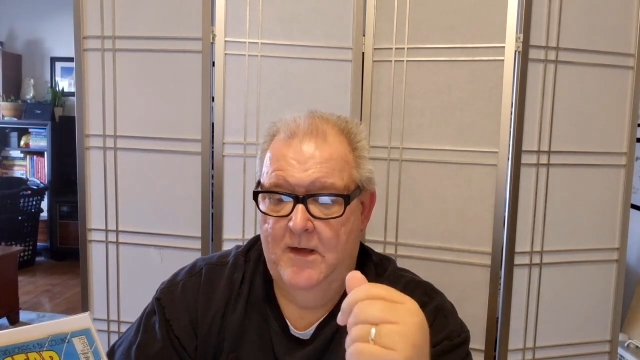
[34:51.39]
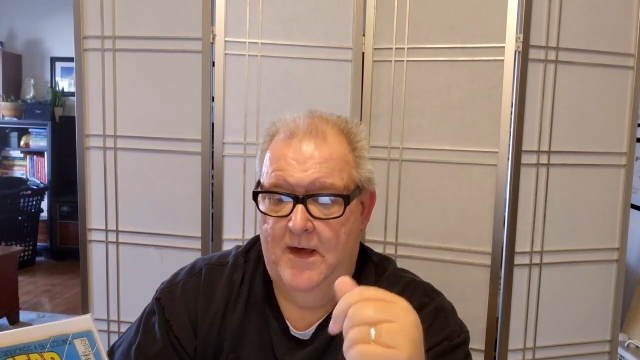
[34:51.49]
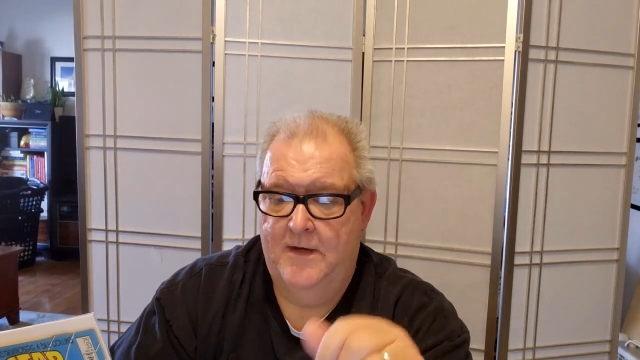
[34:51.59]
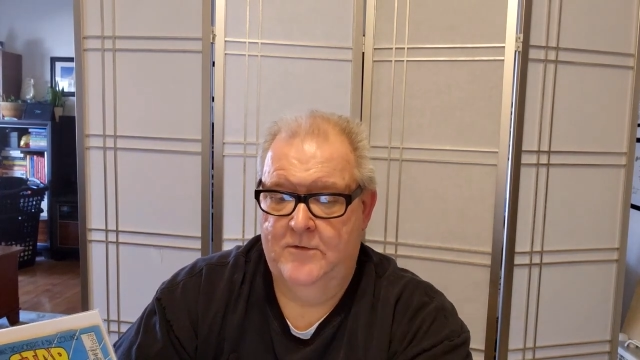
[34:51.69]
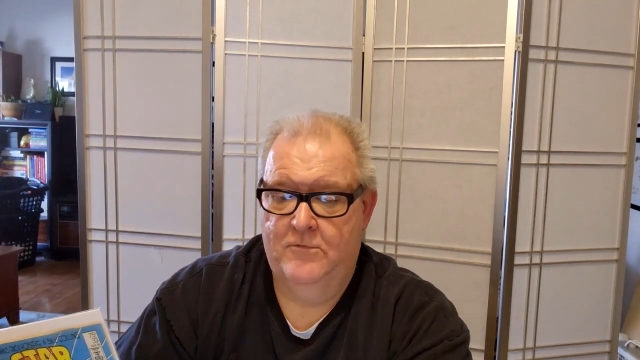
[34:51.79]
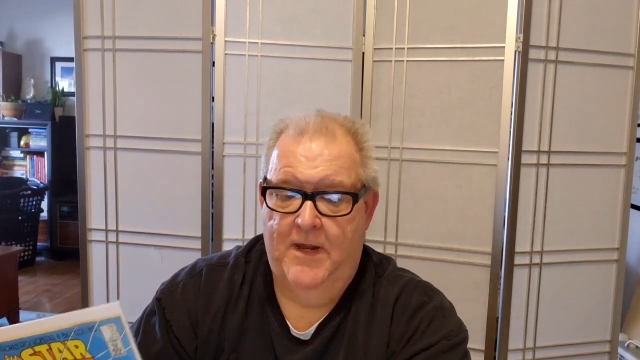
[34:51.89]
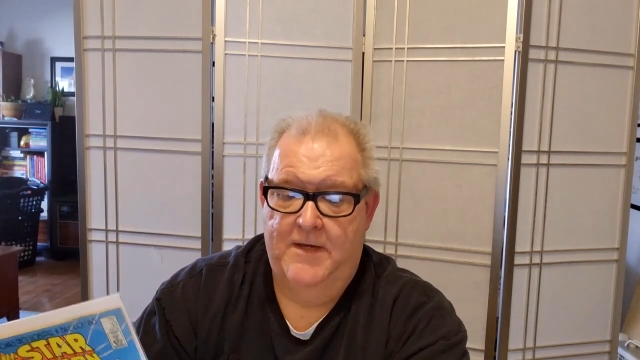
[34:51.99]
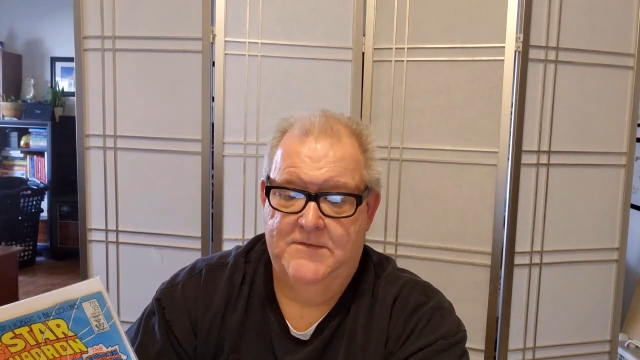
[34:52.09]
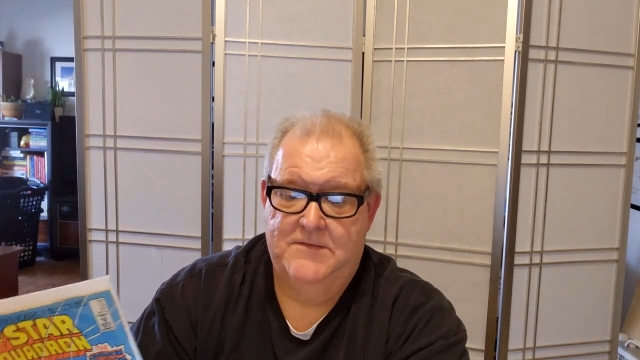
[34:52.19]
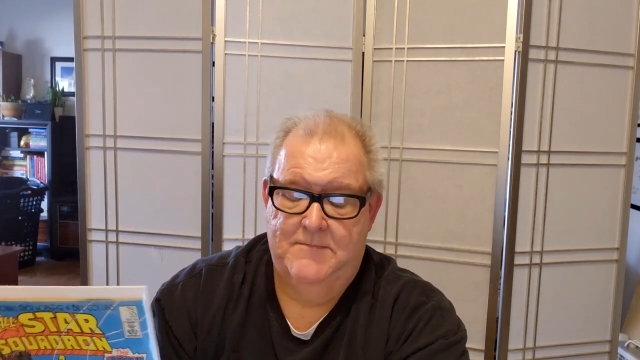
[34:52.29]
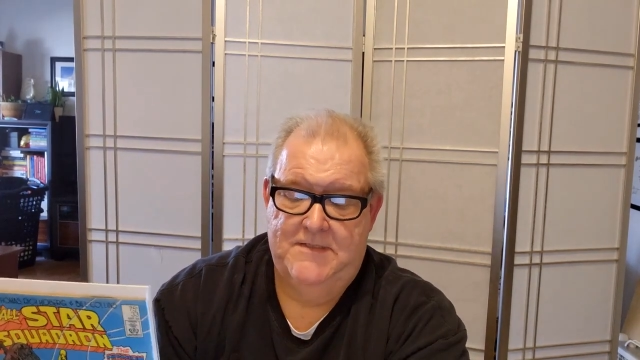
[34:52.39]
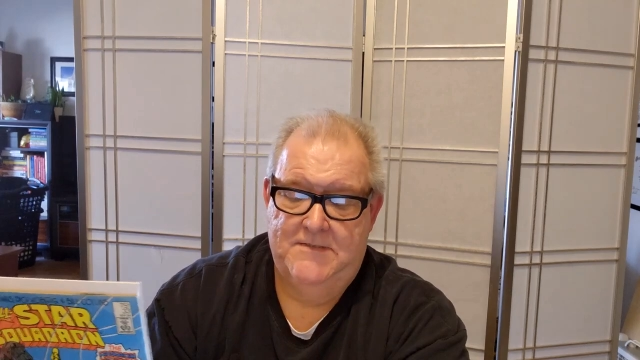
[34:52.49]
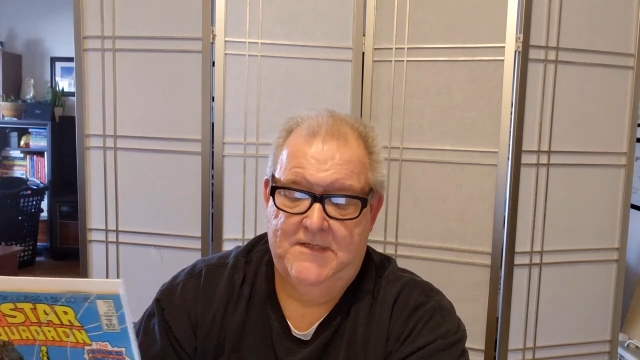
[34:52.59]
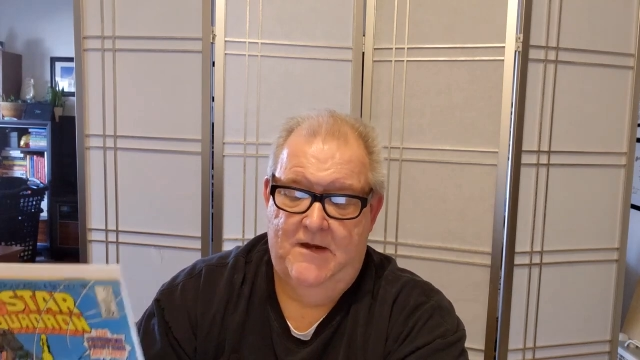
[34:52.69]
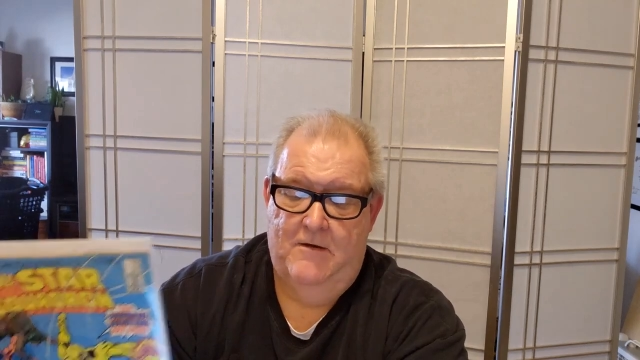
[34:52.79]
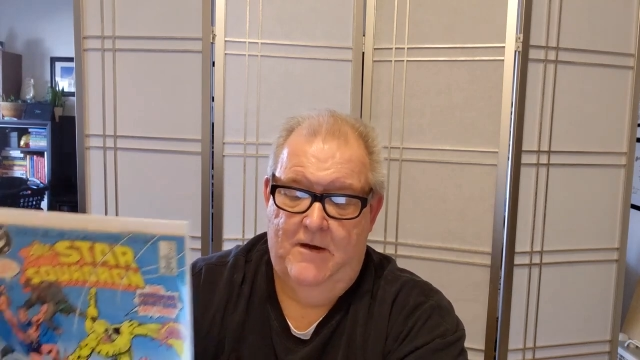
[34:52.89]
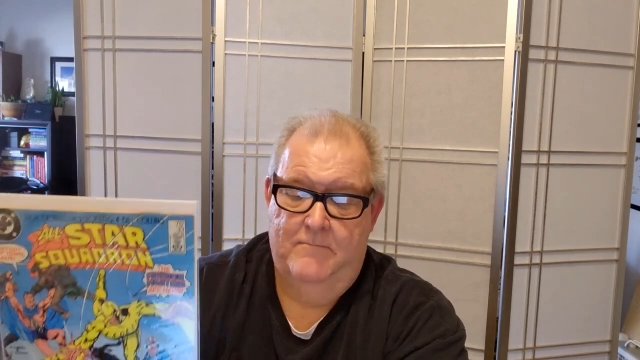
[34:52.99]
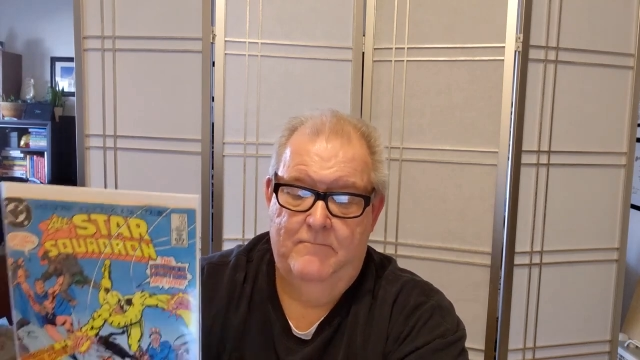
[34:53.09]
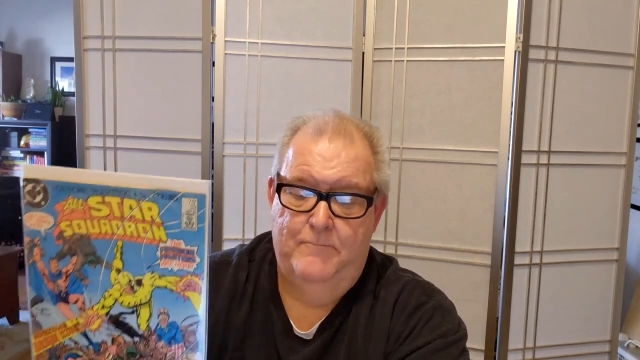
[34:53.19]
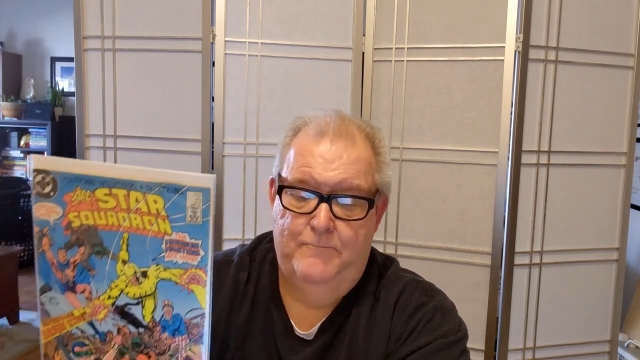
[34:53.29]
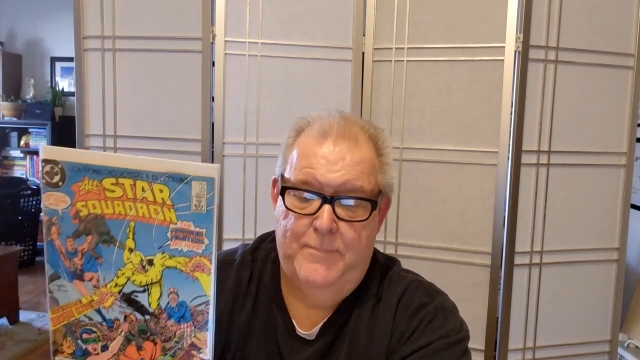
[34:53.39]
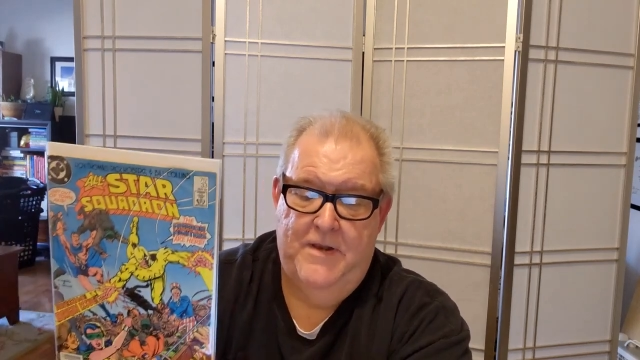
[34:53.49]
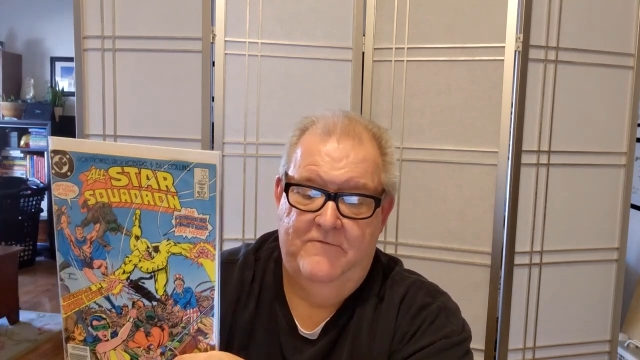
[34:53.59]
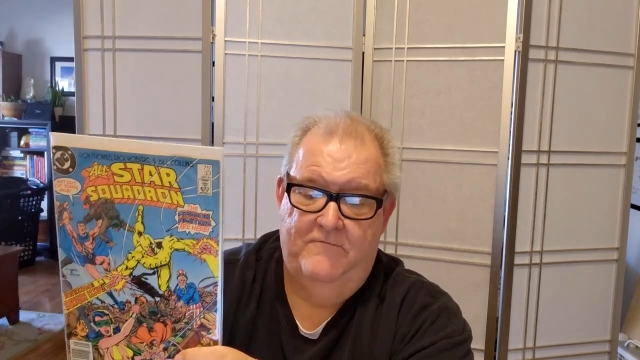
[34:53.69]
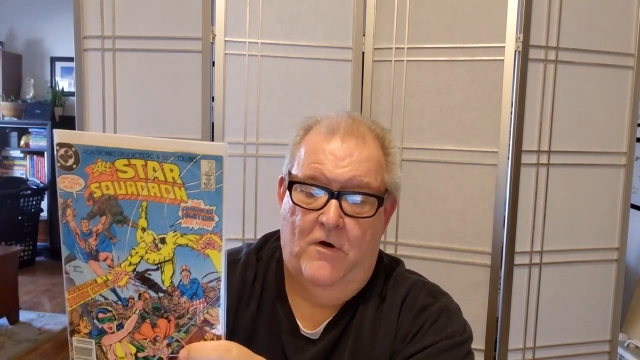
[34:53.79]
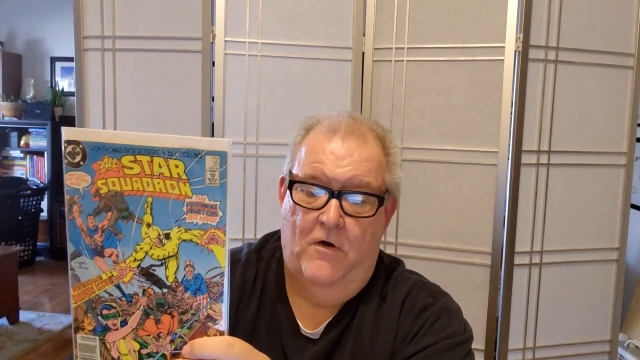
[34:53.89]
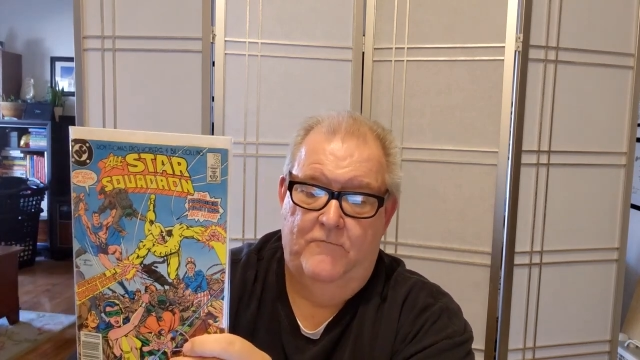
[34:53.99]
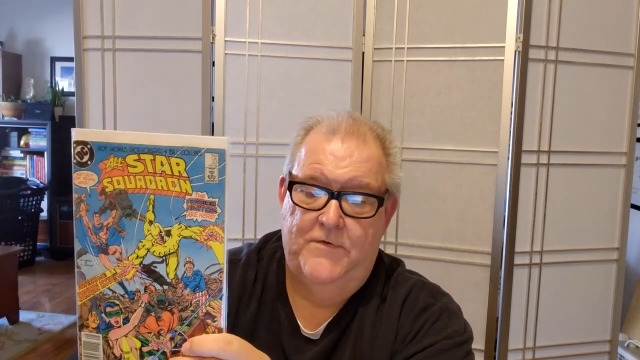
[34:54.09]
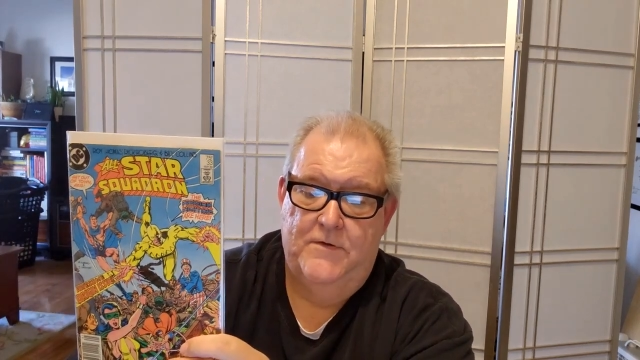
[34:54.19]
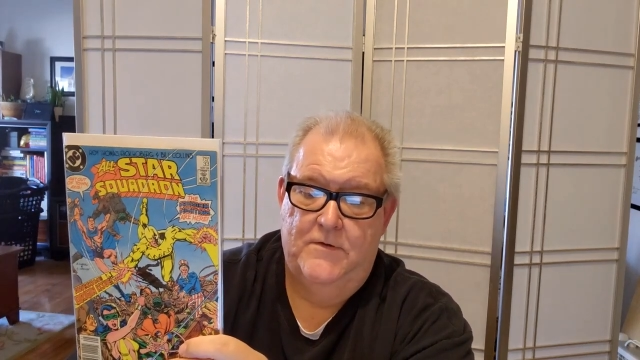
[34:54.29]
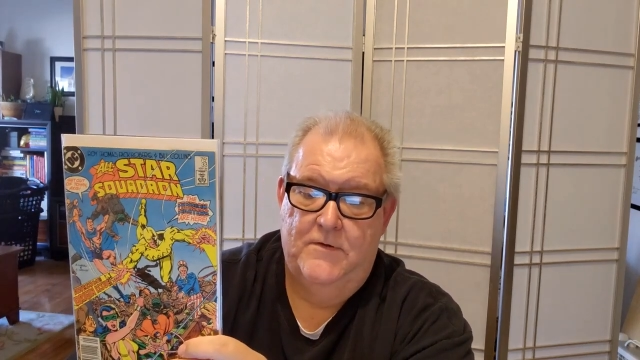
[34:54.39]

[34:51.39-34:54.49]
had created some of these, had been involved.